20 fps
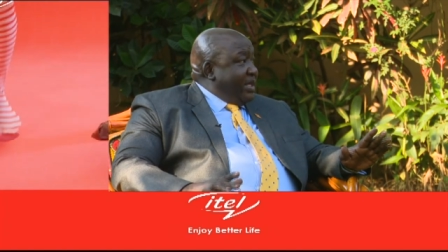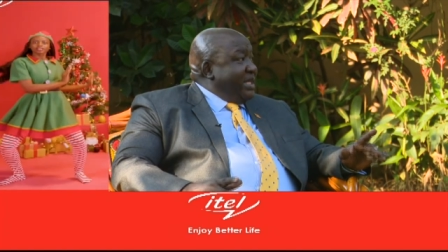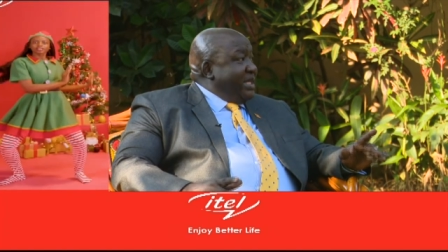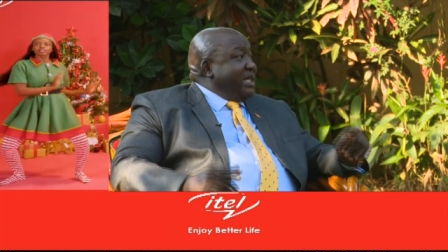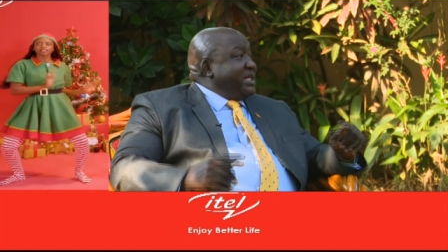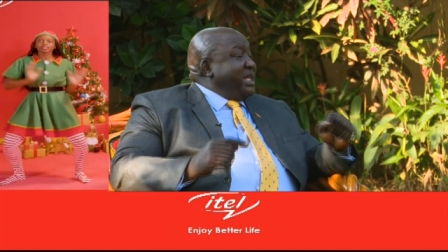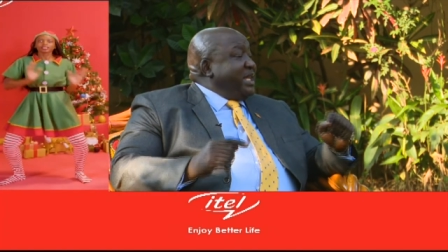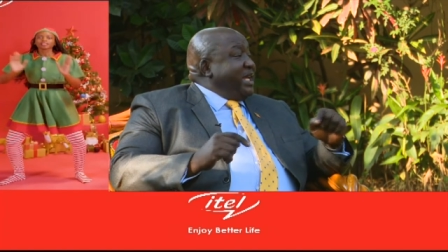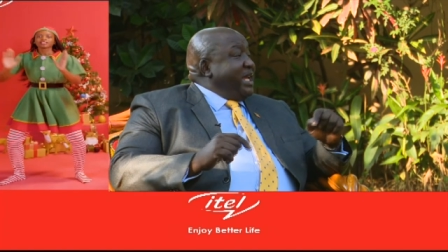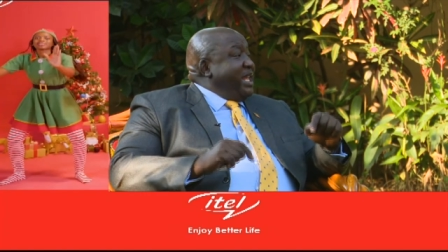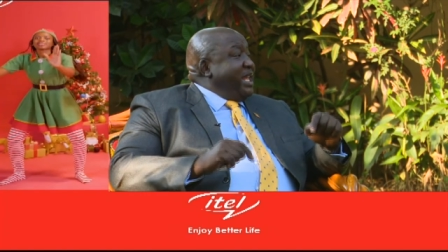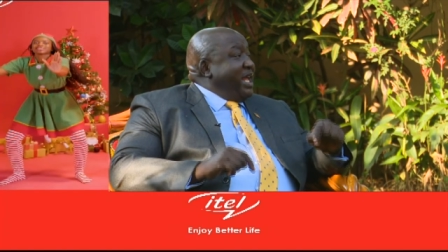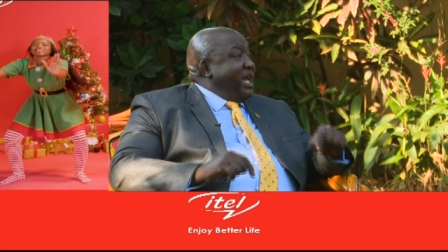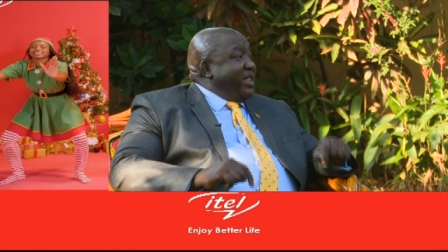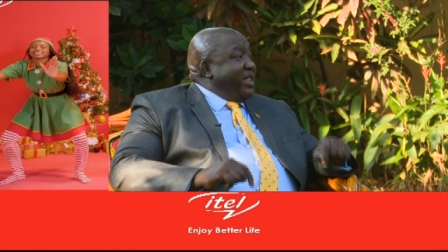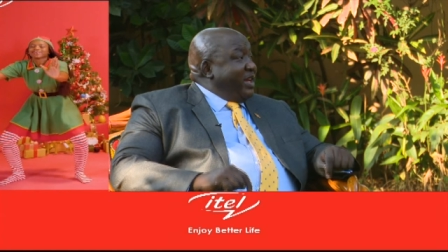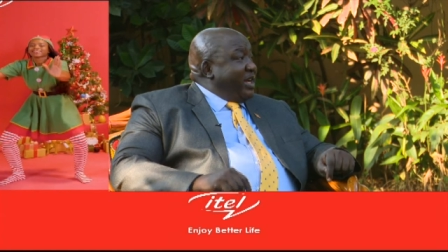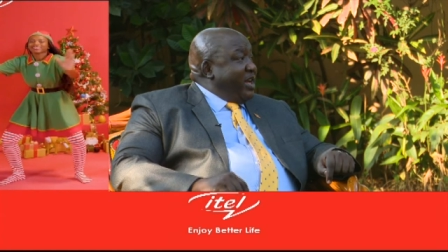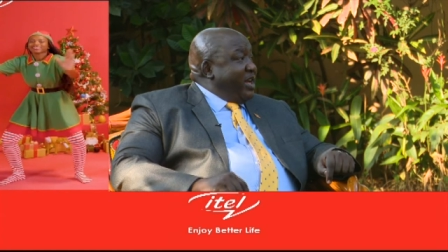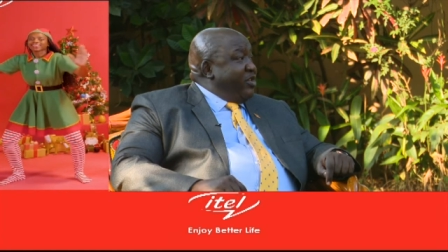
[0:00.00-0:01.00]
just like any
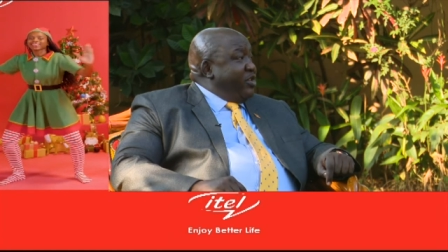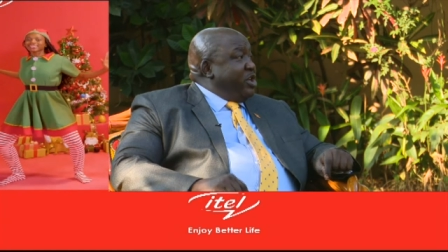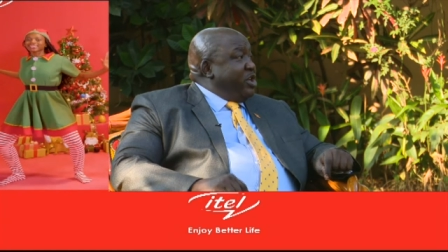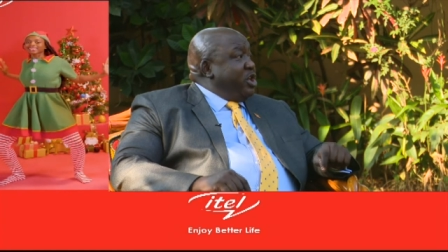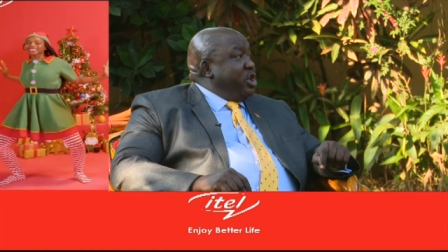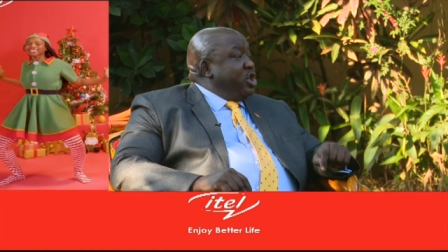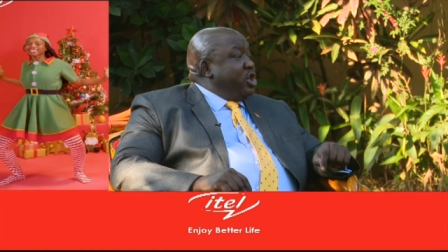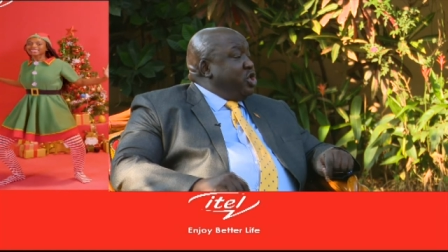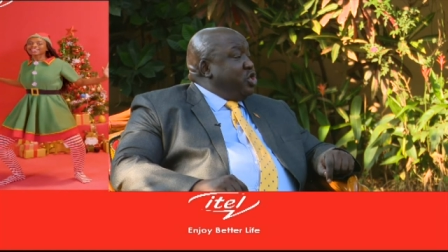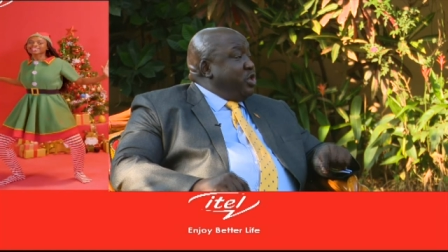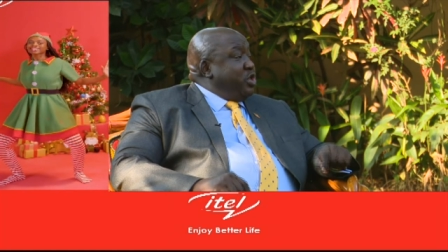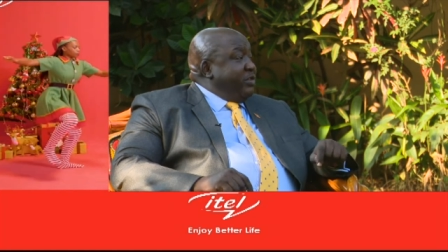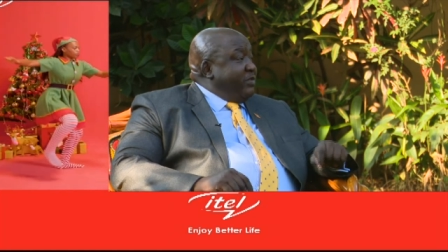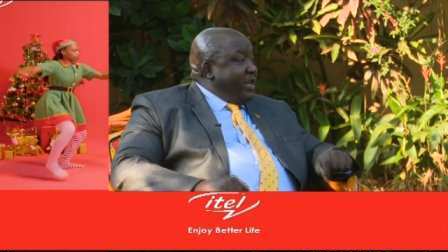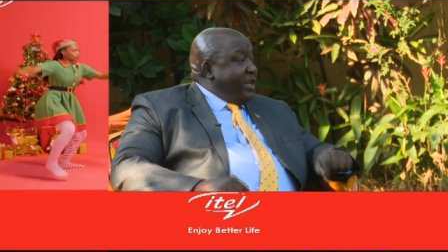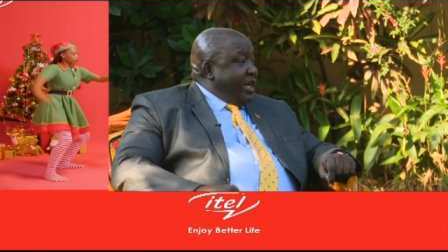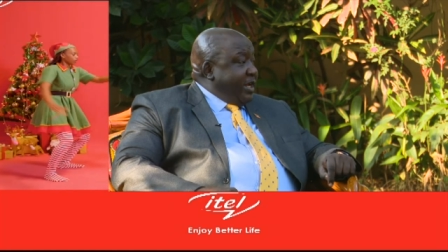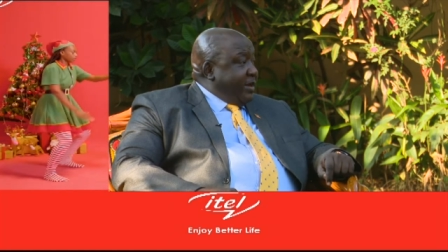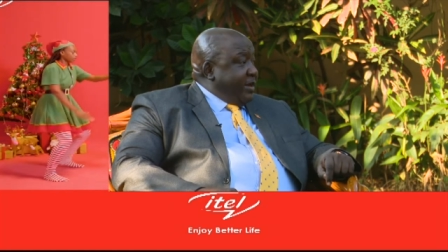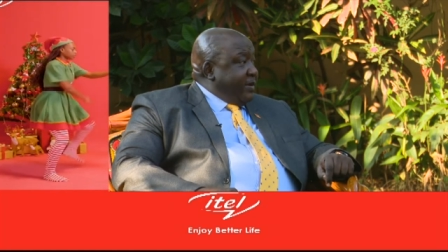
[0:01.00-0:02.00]
other country should
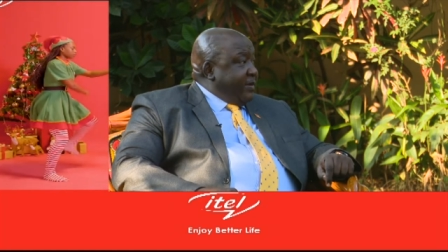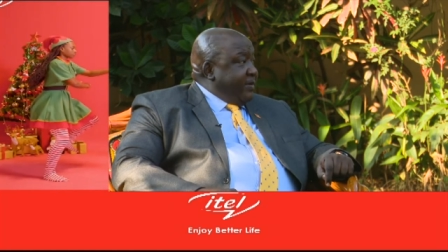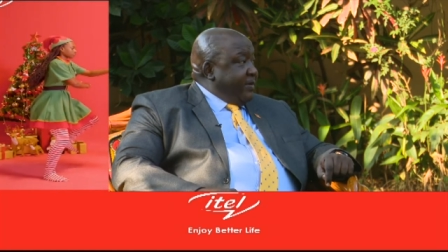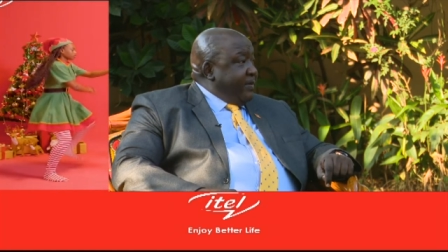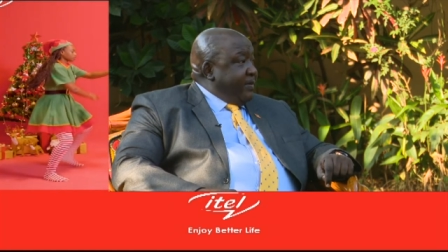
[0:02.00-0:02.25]
have done.